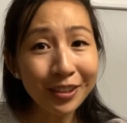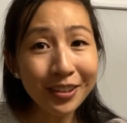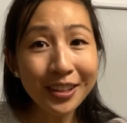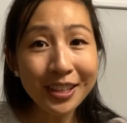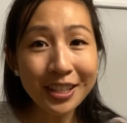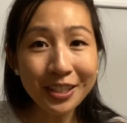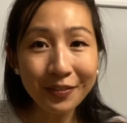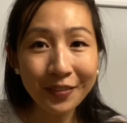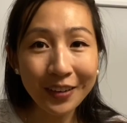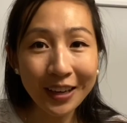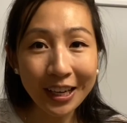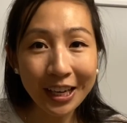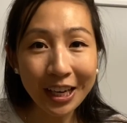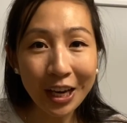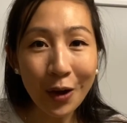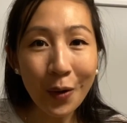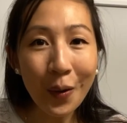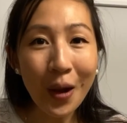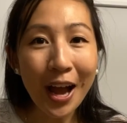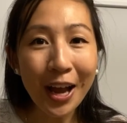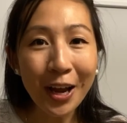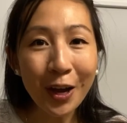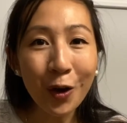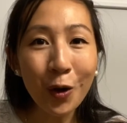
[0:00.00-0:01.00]
this video,
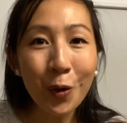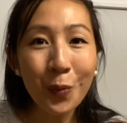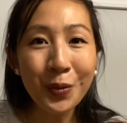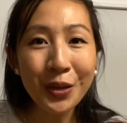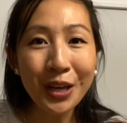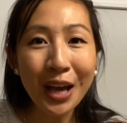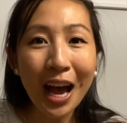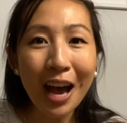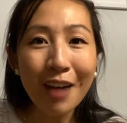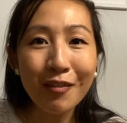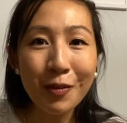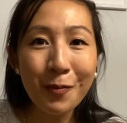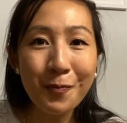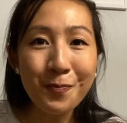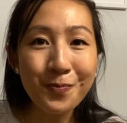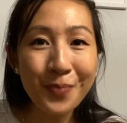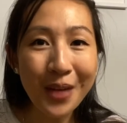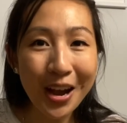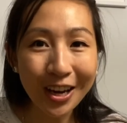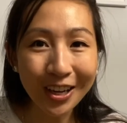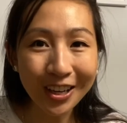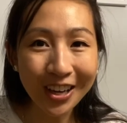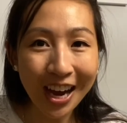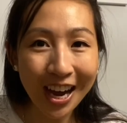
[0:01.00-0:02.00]
I hope you have a
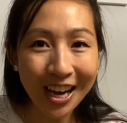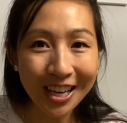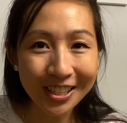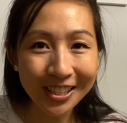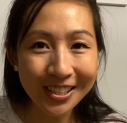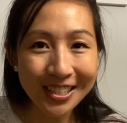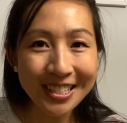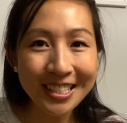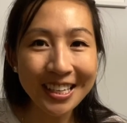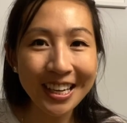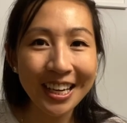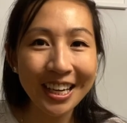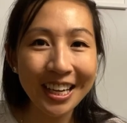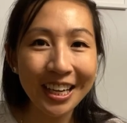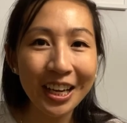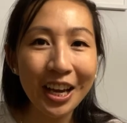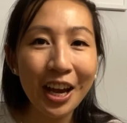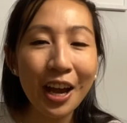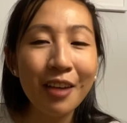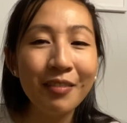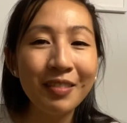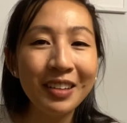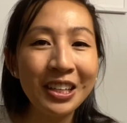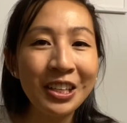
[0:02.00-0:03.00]
better understanding
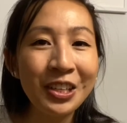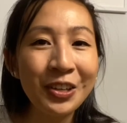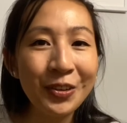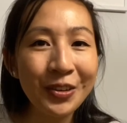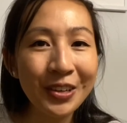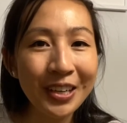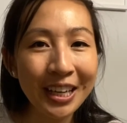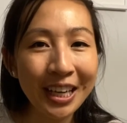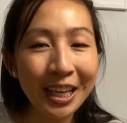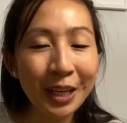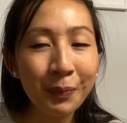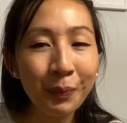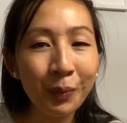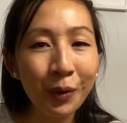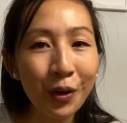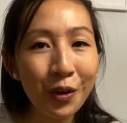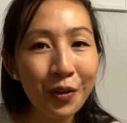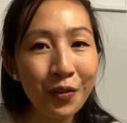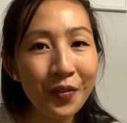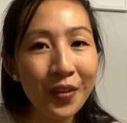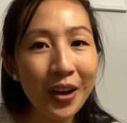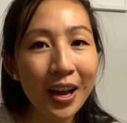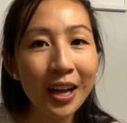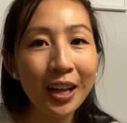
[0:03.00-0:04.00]
of the unique
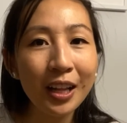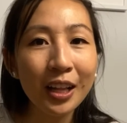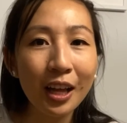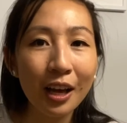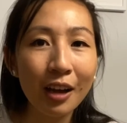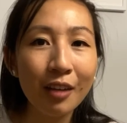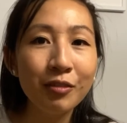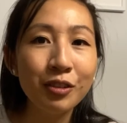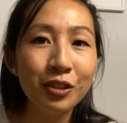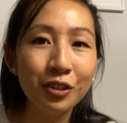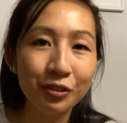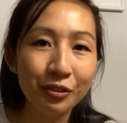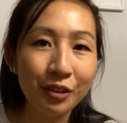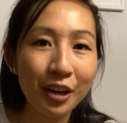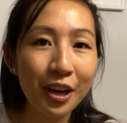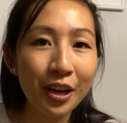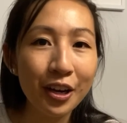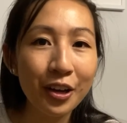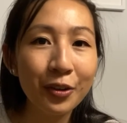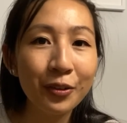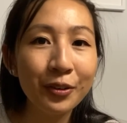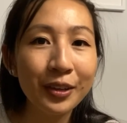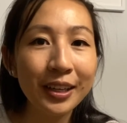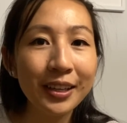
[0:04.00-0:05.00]
profile of
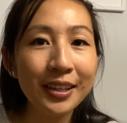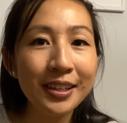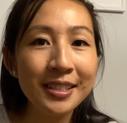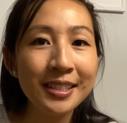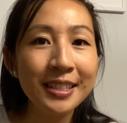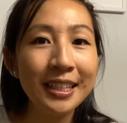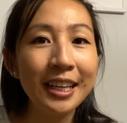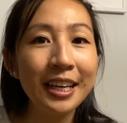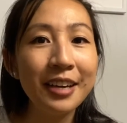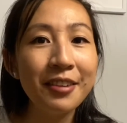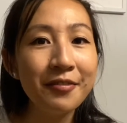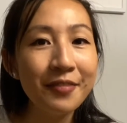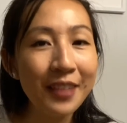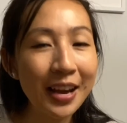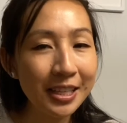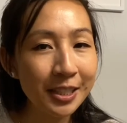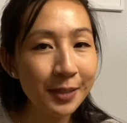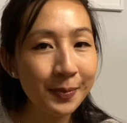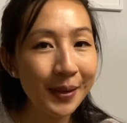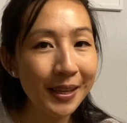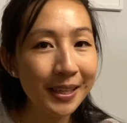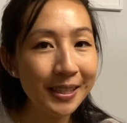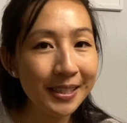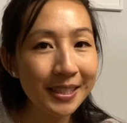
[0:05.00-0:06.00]
Toronto real estate
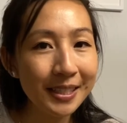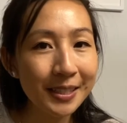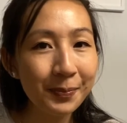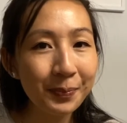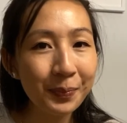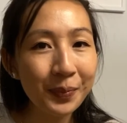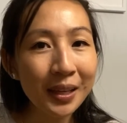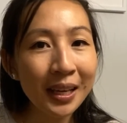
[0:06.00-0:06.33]
investments.